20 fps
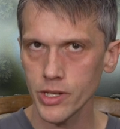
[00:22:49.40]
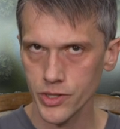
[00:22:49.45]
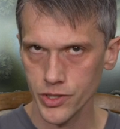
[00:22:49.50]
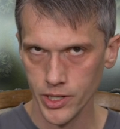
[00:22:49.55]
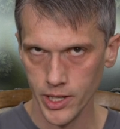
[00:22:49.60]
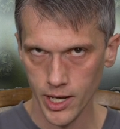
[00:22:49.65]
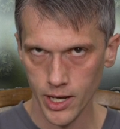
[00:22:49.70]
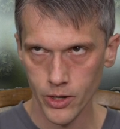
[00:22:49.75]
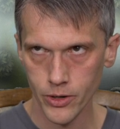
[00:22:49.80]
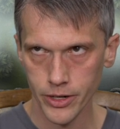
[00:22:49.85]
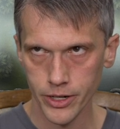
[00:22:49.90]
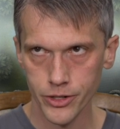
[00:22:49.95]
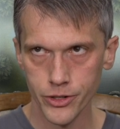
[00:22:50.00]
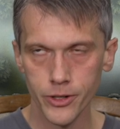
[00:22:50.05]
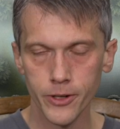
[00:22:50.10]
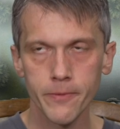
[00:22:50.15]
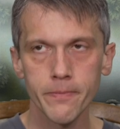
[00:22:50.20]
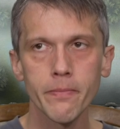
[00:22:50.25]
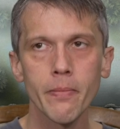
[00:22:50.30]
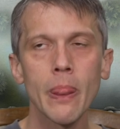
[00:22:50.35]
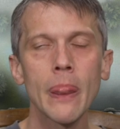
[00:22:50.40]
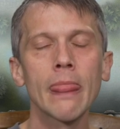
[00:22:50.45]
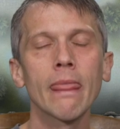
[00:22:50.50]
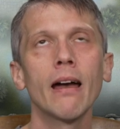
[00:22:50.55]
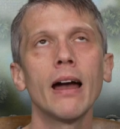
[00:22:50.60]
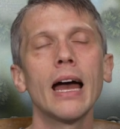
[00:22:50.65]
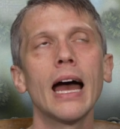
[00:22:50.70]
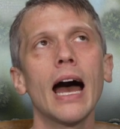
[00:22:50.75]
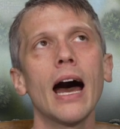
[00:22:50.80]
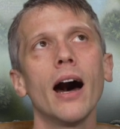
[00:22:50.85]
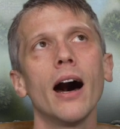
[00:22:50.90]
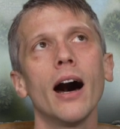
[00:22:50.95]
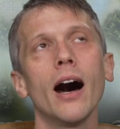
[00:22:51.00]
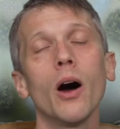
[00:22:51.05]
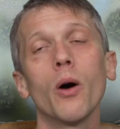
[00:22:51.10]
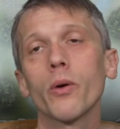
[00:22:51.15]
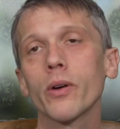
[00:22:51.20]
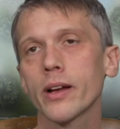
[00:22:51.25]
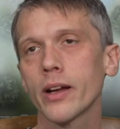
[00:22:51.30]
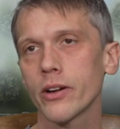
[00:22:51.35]
character,
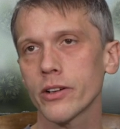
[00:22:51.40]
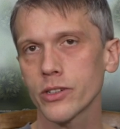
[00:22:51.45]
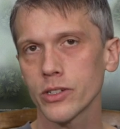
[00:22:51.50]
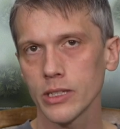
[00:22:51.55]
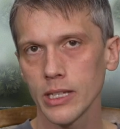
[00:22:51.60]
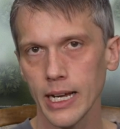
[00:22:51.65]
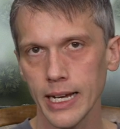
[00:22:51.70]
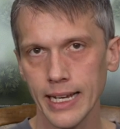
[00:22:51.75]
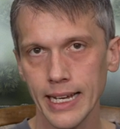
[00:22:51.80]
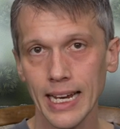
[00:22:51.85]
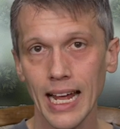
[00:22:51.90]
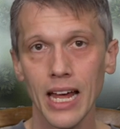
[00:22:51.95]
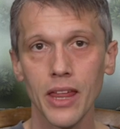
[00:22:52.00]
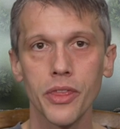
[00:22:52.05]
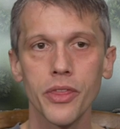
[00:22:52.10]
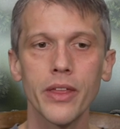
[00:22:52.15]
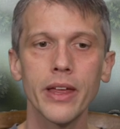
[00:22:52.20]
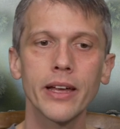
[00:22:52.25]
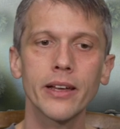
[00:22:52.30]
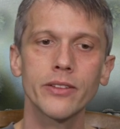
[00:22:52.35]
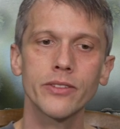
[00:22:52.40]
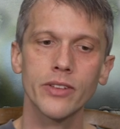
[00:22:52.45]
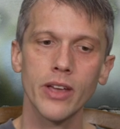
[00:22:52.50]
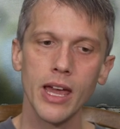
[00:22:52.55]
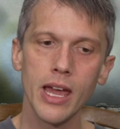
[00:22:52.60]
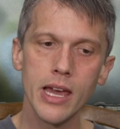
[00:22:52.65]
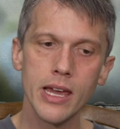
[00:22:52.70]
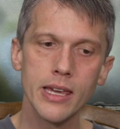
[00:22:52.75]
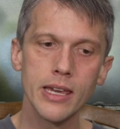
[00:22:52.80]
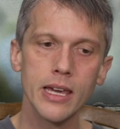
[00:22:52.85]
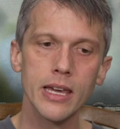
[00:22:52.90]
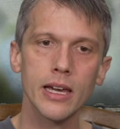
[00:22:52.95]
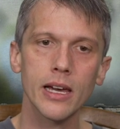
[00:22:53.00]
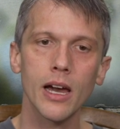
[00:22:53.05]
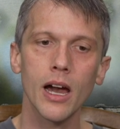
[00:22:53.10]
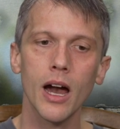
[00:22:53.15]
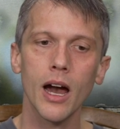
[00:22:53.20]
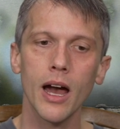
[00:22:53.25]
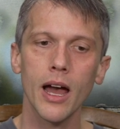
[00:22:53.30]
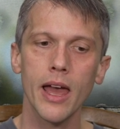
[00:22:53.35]
or a character like it, I think
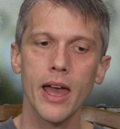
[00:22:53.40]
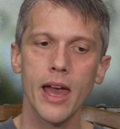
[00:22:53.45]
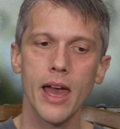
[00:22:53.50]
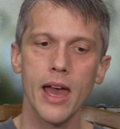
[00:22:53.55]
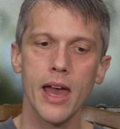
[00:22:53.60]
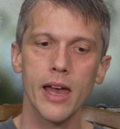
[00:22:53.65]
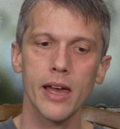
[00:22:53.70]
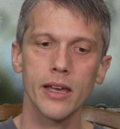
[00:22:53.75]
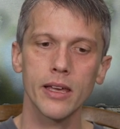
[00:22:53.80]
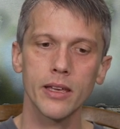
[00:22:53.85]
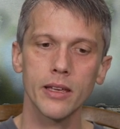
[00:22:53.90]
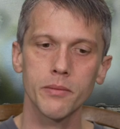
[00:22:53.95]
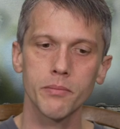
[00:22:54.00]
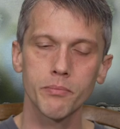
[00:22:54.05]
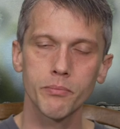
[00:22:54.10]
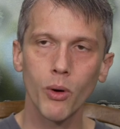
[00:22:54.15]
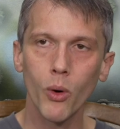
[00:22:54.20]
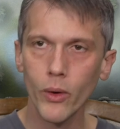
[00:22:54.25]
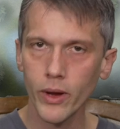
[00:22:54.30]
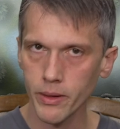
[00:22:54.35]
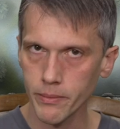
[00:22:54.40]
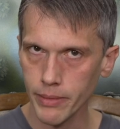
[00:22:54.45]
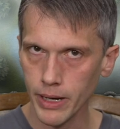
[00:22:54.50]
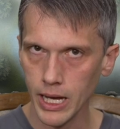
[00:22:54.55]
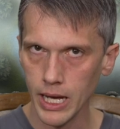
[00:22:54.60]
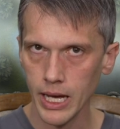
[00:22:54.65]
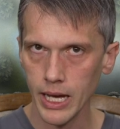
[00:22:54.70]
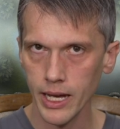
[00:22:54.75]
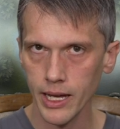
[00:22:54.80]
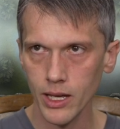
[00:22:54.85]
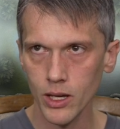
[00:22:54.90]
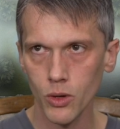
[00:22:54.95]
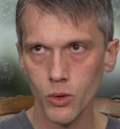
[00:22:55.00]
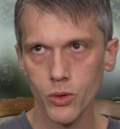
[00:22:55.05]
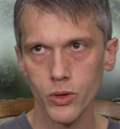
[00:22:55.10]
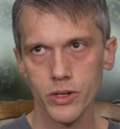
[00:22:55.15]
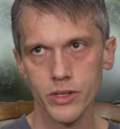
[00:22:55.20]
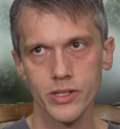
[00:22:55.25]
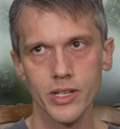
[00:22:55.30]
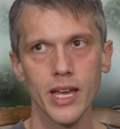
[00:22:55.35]
taking a point buy
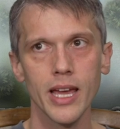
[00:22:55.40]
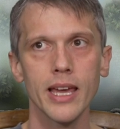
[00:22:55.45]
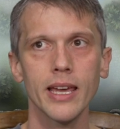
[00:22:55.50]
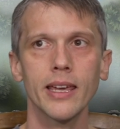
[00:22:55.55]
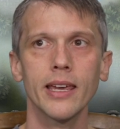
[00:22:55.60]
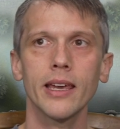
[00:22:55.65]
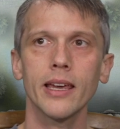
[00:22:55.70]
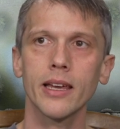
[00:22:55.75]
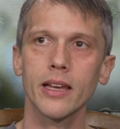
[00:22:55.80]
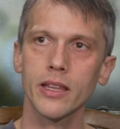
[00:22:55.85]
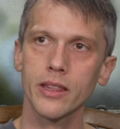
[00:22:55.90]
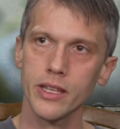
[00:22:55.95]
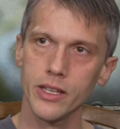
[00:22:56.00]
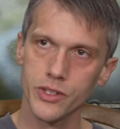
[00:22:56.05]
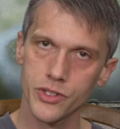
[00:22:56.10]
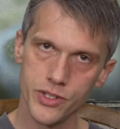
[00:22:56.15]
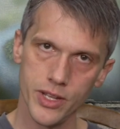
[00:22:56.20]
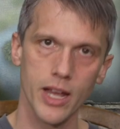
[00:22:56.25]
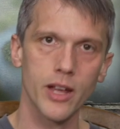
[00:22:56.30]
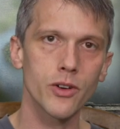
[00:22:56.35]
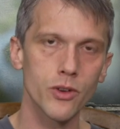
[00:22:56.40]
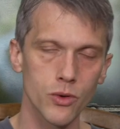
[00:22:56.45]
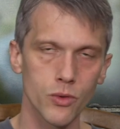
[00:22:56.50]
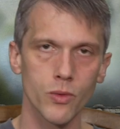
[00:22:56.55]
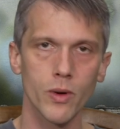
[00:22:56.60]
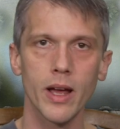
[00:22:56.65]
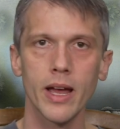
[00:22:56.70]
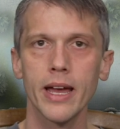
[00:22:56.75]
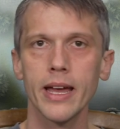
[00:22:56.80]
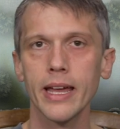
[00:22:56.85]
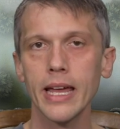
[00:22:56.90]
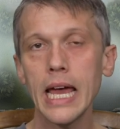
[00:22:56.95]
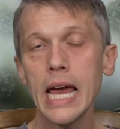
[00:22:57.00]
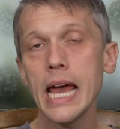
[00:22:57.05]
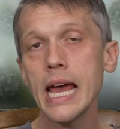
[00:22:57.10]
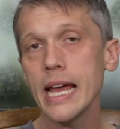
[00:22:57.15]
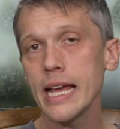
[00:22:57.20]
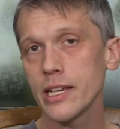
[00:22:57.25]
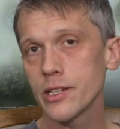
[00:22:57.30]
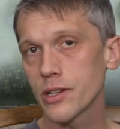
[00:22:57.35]
or taking the standard array
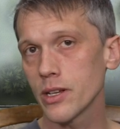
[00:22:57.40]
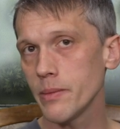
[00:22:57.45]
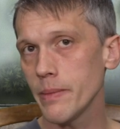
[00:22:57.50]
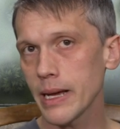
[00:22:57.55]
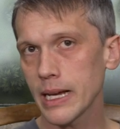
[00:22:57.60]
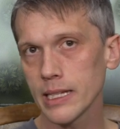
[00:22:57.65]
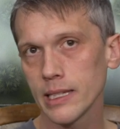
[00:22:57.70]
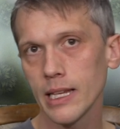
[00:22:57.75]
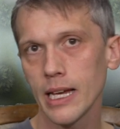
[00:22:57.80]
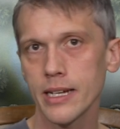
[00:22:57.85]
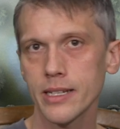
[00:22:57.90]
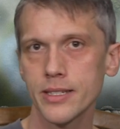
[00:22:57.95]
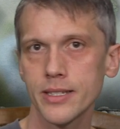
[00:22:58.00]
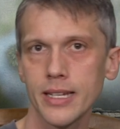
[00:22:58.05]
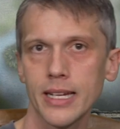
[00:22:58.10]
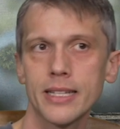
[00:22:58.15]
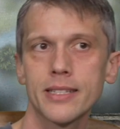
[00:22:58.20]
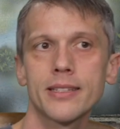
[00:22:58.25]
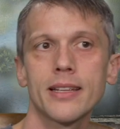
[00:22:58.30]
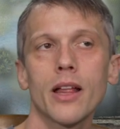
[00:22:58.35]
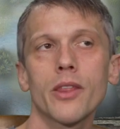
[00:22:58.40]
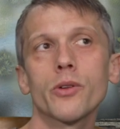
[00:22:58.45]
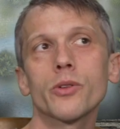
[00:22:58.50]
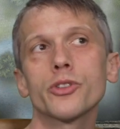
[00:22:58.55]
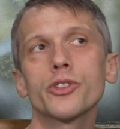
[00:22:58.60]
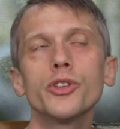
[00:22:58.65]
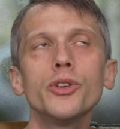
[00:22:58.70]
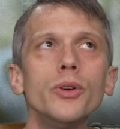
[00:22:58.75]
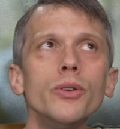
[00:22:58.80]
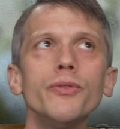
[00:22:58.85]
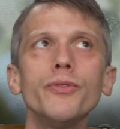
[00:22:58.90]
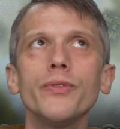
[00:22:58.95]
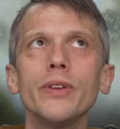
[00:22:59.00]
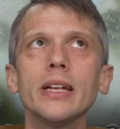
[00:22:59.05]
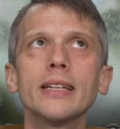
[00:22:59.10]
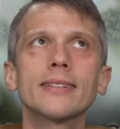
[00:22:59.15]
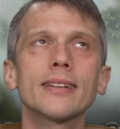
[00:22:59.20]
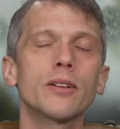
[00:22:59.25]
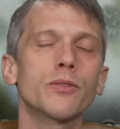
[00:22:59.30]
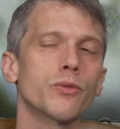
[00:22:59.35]
is going to make a lot of sense. Now, there are 2
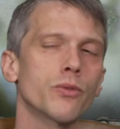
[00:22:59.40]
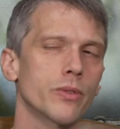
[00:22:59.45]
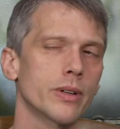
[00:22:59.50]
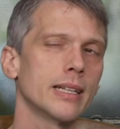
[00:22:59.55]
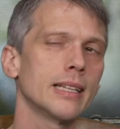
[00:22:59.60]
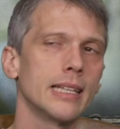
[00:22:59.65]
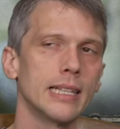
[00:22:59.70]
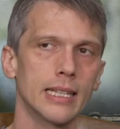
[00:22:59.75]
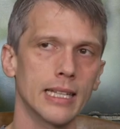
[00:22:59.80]
feats I'd really